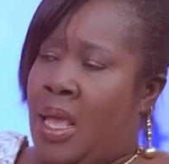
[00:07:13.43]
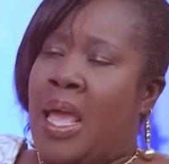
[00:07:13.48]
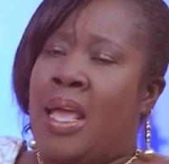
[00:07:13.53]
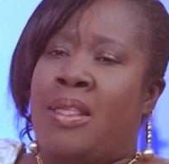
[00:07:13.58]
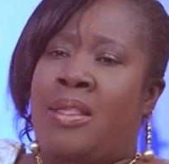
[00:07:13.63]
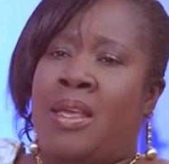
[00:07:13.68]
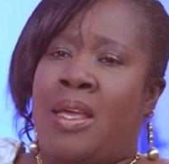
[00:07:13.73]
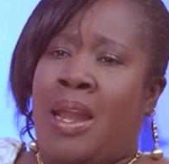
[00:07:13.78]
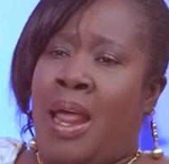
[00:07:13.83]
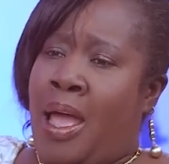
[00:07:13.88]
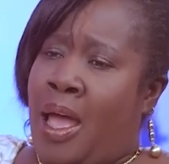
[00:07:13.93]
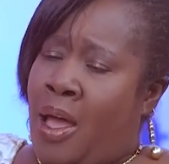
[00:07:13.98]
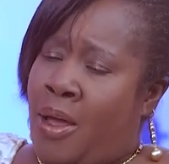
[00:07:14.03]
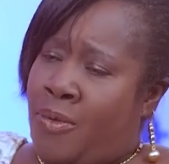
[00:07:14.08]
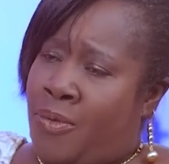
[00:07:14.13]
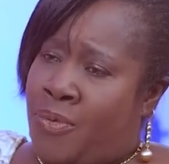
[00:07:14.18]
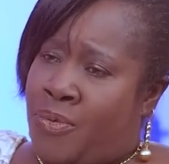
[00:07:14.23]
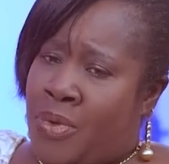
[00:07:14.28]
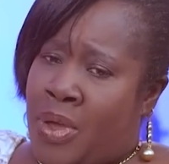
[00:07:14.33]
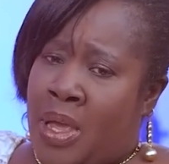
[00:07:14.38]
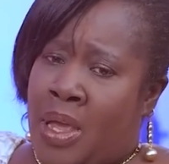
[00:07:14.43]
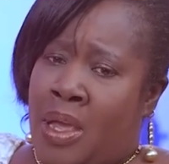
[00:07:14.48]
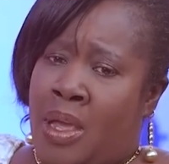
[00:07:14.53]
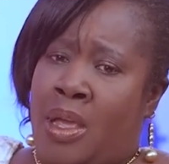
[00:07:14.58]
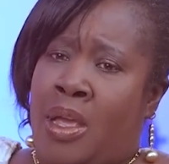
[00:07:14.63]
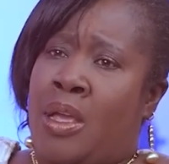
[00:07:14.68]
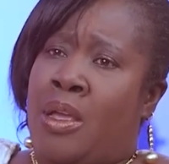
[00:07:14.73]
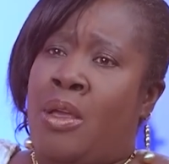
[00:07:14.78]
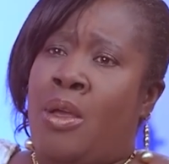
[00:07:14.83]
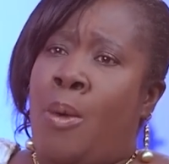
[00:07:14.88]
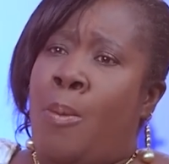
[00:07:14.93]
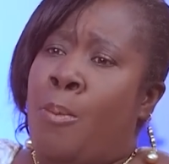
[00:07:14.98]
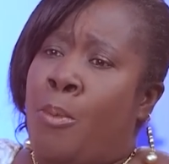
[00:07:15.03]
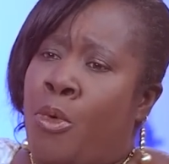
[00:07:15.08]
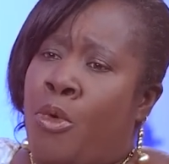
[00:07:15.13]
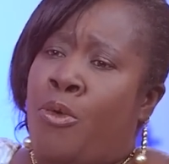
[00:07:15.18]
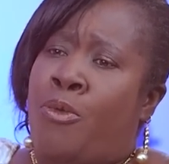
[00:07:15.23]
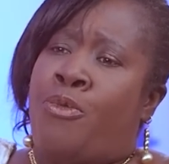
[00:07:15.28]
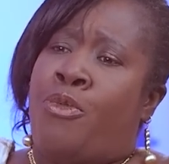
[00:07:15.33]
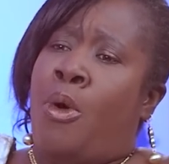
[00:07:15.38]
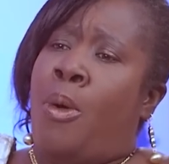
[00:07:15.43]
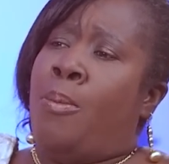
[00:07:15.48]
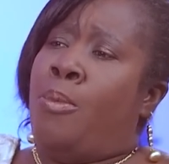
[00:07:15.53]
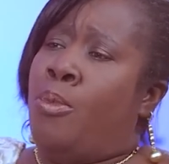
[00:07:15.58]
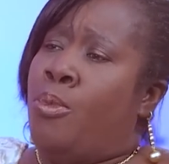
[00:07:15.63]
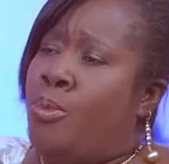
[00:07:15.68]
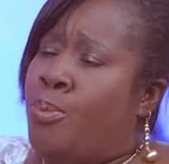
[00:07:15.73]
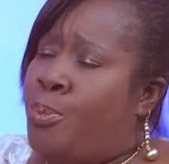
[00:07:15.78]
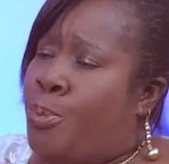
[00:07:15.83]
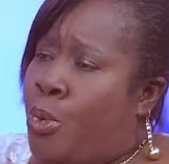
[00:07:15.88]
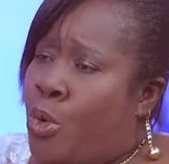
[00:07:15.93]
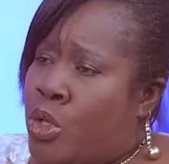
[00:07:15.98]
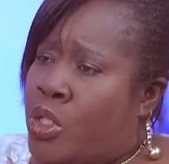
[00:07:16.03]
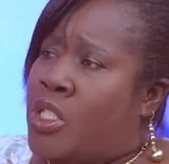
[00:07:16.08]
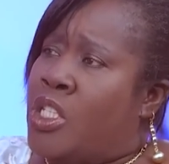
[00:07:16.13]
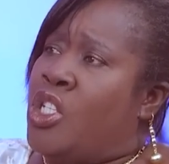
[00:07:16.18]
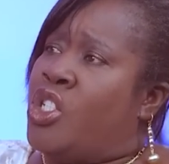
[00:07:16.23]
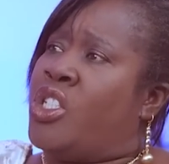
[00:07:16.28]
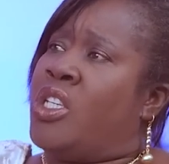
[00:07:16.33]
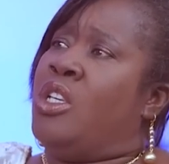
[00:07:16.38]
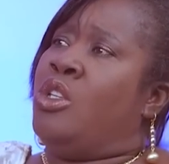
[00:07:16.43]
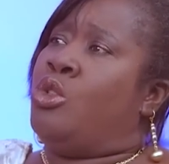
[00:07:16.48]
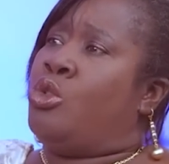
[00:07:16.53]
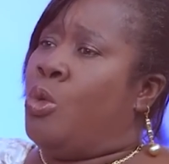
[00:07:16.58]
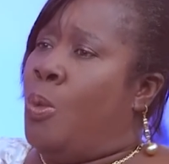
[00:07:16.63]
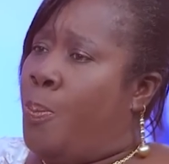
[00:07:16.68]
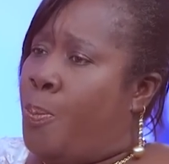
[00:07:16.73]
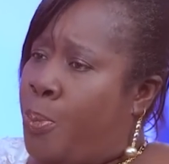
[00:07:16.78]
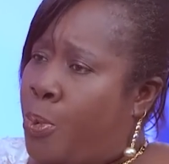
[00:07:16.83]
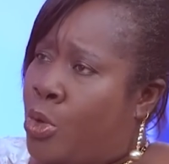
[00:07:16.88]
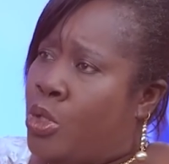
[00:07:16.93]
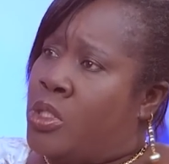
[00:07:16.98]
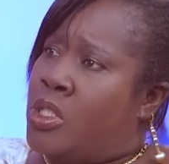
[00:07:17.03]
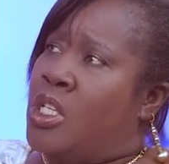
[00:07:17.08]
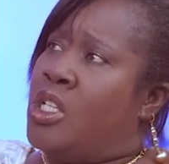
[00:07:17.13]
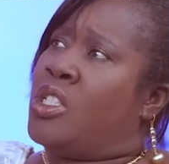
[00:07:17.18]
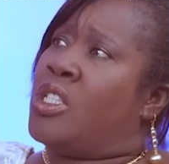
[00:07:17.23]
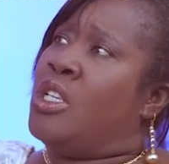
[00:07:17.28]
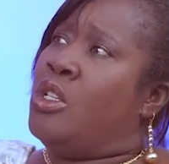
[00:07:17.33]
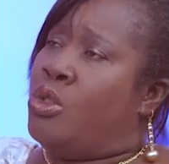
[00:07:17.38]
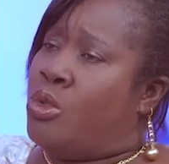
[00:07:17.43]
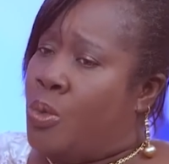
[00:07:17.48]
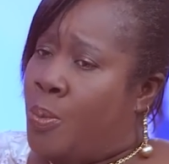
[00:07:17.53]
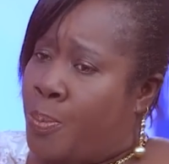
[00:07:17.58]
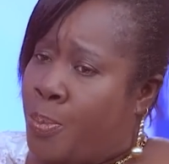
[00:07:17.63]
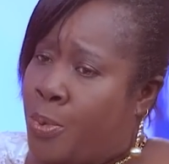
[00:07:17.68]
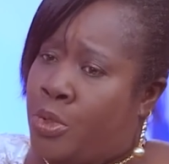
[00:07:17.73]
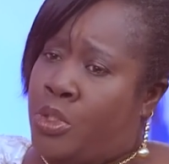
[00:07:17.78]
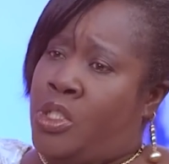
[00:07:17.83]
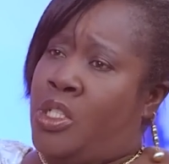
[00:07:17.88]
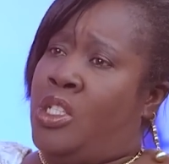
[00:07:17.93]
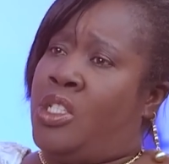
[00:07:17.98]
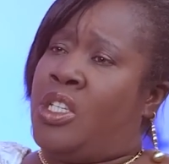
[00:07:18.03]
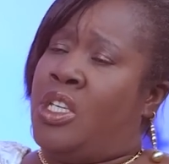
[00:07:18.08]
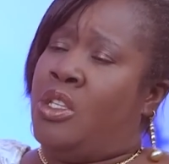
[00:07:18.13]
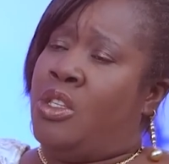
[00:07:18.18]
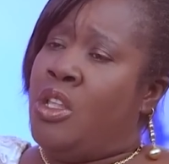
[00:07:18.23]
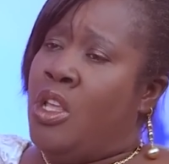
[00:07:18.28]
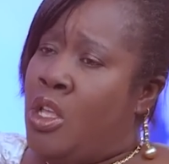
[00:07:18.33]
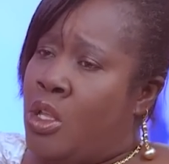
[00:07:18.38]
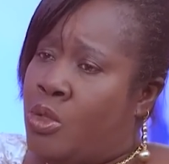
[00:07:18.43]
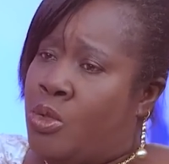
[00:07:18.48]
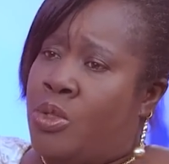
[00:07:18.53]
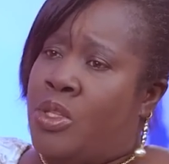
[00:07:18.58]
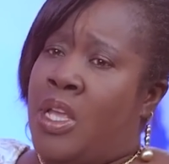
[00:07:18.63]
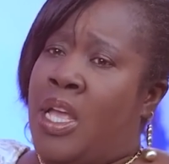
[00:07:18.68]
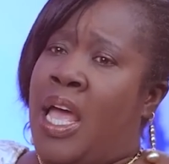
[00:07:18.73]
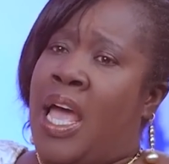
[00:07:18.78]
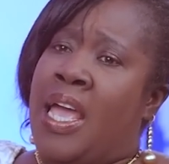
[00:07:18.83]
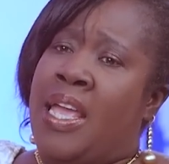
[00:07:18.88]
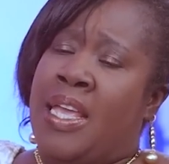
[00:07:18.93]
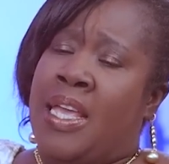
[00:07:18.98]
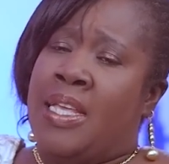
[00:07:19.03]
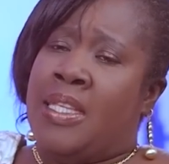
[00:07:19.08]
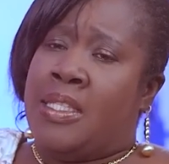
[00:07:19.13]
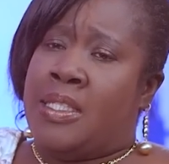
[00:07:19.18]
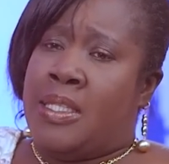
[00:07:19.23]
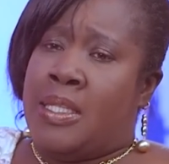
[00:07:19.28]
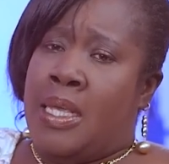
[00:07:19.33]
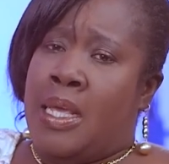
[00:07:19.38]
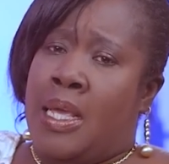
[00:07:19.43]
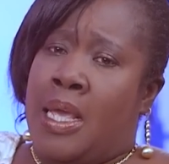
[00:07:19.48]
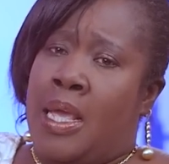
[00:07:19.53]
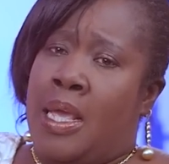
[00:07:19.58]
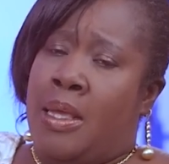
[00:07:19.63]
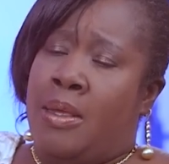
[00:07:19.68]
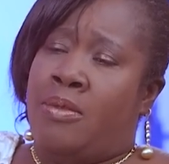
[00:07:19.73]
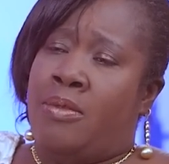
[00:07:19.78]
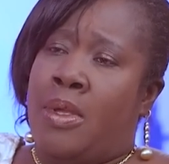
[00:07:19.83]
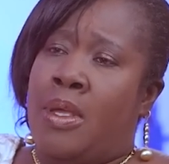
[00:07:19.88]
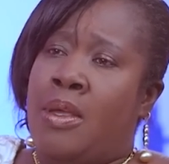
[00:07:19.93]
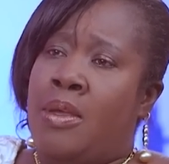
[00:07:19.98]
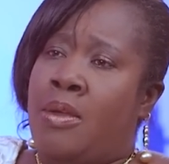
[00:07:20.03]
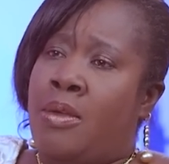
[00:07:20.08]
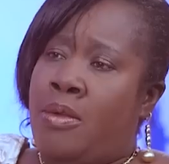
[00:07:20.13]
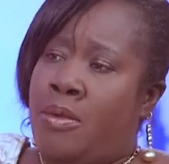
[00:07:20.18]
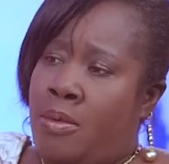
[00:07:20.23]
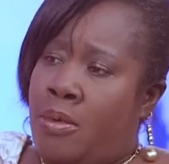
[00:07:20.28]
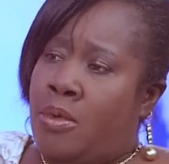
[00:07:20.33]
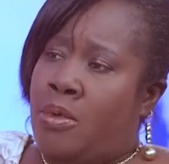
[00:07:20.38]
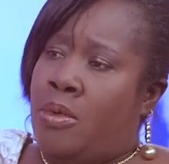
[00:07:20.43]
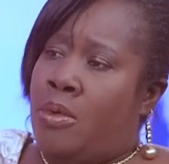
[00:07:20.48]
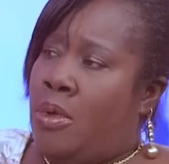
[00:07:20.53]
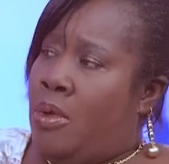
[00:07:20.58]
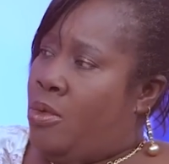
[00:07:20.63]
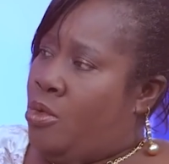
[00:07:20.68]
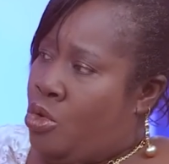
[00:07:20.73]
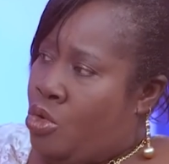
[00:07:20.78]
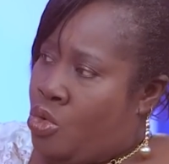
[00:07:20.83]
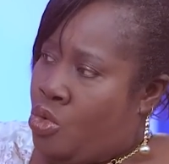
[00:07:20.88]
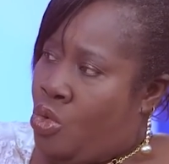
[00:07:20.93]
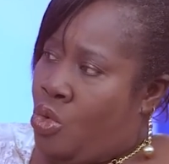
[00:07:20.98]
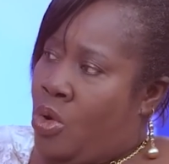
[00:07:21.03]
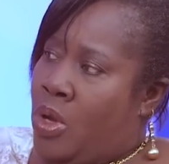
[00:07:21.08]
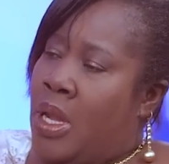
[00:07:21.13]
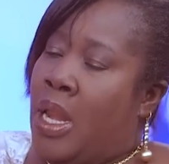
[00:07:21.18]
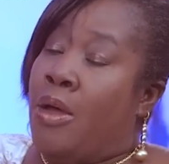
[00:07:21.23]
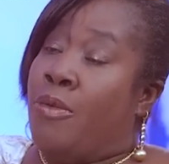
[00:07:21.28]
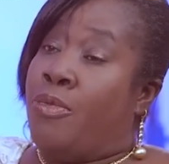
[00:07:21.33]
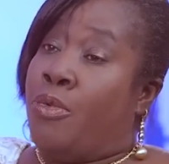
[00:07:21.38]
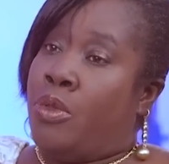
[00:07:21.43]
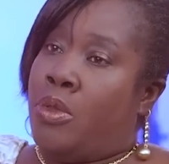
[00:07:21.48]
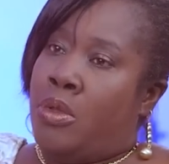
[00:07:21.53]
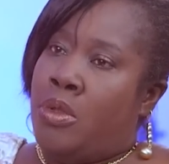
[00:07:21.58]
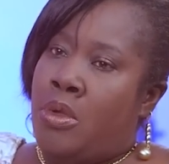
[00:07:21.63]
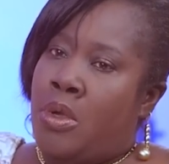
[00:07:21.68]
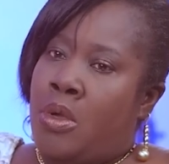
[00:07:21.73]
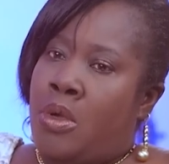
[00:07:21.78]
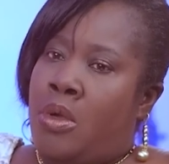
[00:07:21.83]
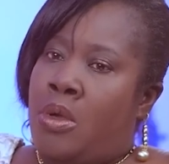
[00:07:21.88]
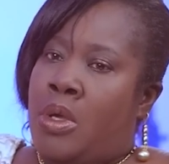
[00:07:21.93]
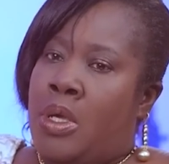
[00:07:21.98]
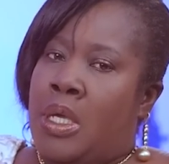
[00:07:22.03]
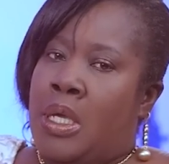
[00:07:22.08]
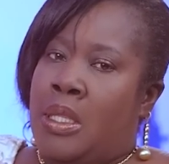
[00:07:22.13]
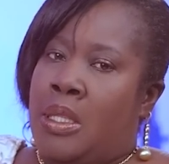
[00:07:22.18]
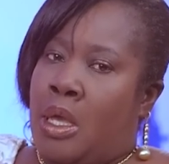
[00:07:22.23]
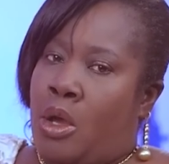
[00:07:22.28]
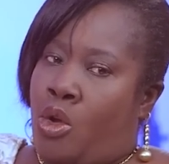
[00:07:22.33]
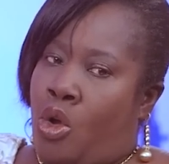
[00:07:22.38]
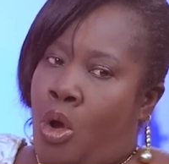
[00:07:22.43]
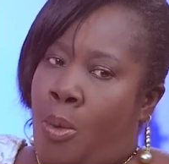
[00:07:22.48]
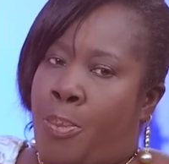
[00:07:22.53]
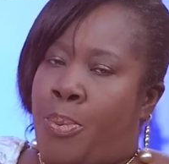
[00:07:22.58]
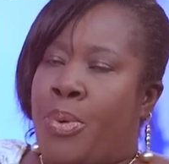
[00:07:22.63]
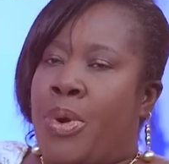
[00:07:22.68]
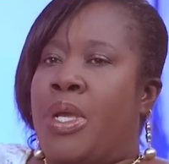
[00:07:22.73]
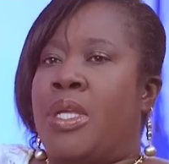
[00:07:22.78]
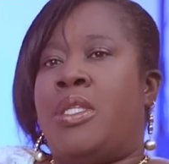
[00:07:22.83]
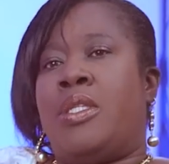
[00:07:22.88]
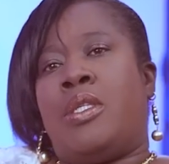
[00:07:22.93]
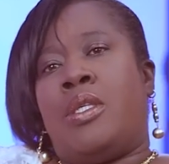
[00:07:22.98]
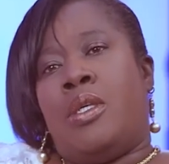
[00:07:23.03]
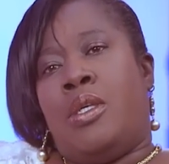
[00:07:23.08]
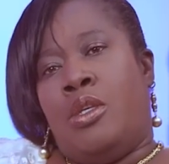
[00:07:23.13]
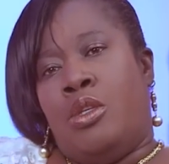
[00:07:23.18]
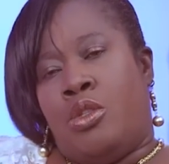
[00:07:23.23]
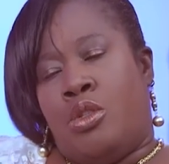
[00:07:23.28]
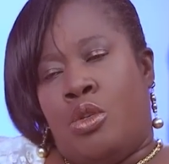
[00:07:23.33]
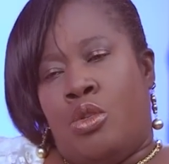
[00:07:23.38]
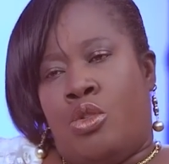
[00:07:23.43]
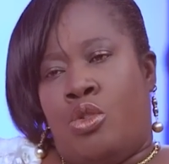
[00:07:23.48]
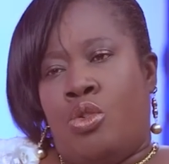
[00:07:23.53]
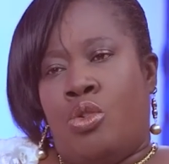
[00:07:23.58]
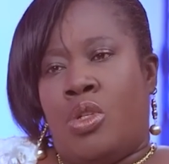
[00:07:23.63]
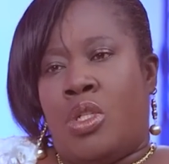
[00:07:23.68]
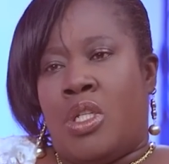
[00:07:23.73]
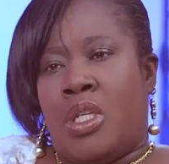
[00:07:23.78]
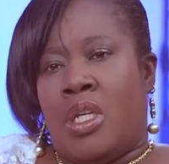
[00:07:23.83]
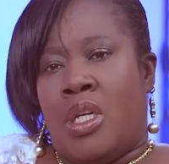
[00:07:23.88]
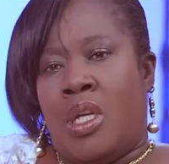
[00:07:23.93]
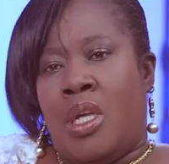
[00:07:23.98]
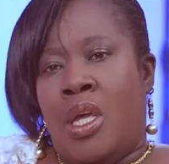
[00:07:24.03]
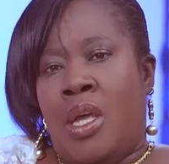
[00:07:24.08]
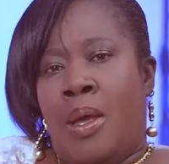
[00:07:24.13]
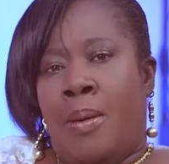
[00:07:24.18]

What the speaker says: And then I have moved from position to position to position to the highest, you know, level in the corporate institution.